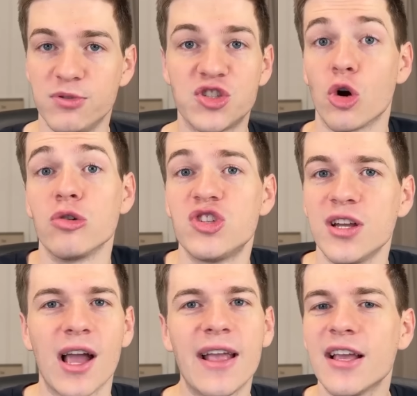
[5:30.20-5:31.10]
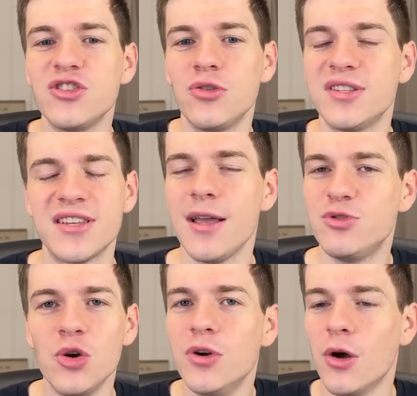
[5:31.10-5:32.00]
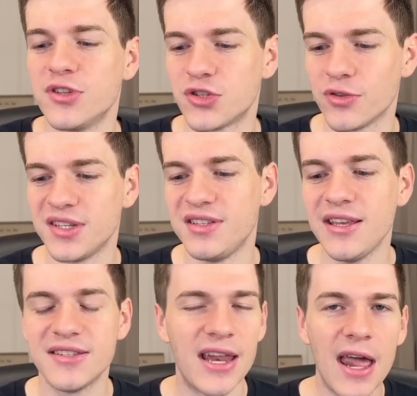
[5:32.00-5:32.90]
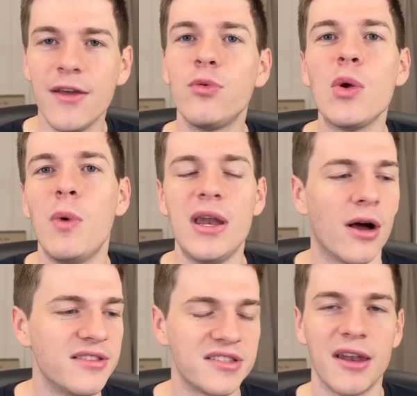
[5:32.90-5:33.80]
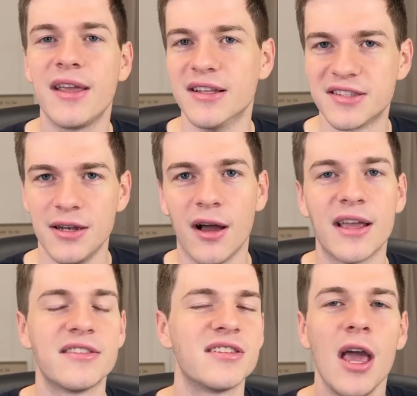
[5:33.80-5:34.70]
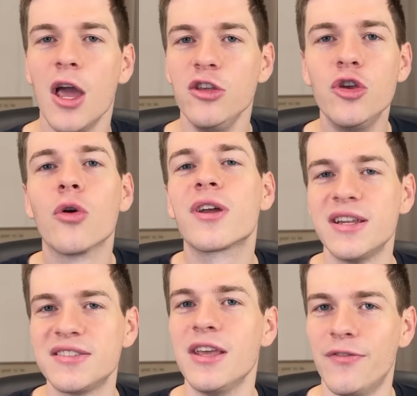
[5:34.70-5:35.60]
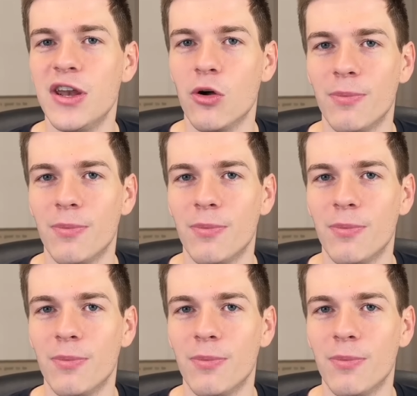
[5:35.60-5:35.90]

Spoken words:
surging, I guess you could say, 2-0 to start the season. And if we win on Sunday against the Nuggets, you're gonna see a video